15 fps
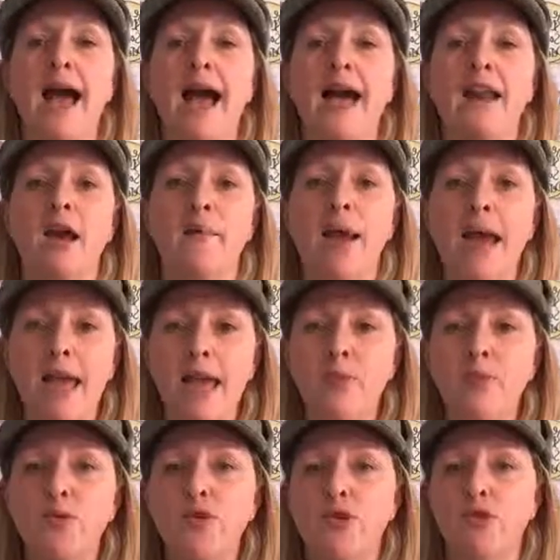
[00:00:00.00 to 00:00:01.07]
and I'm
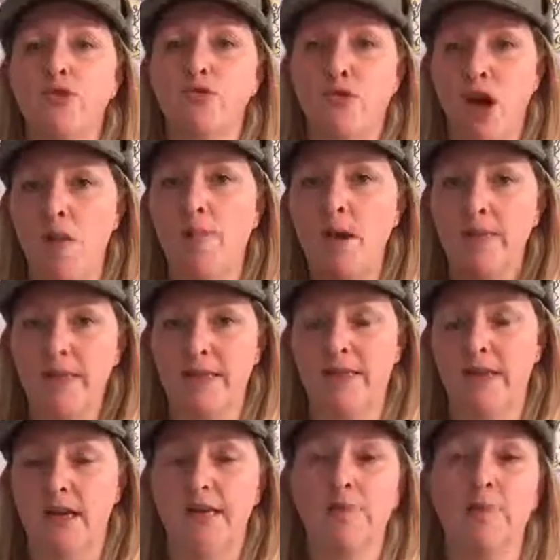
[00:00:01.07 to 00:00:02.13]
able to grow my
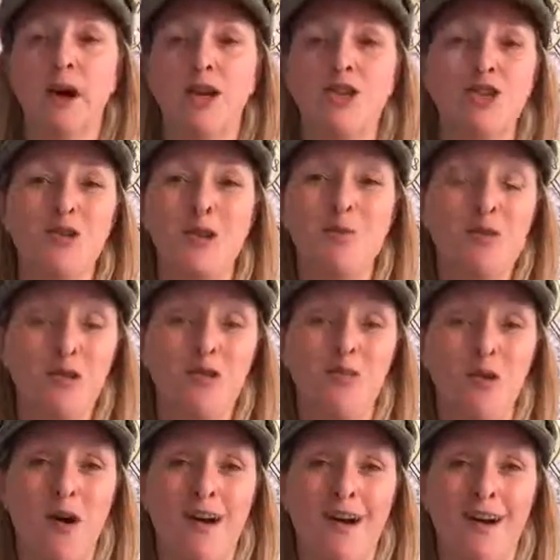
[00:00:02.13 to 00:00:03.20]
business by doing more of
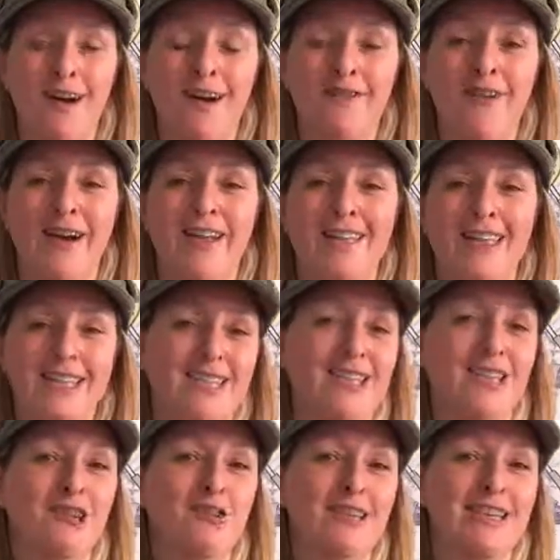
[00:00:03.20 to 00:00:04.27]
what I love and ditching
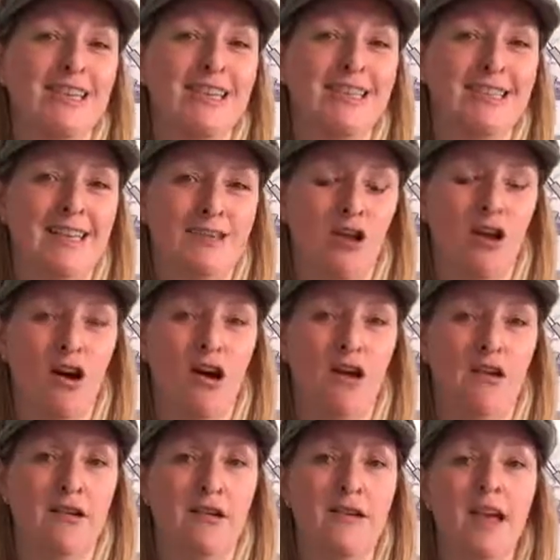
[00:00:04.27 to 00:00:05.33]
the critic that says I
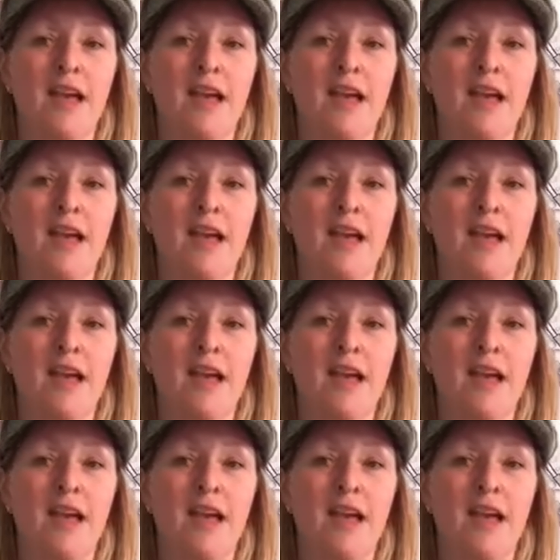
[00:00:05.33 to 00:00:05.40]
can't.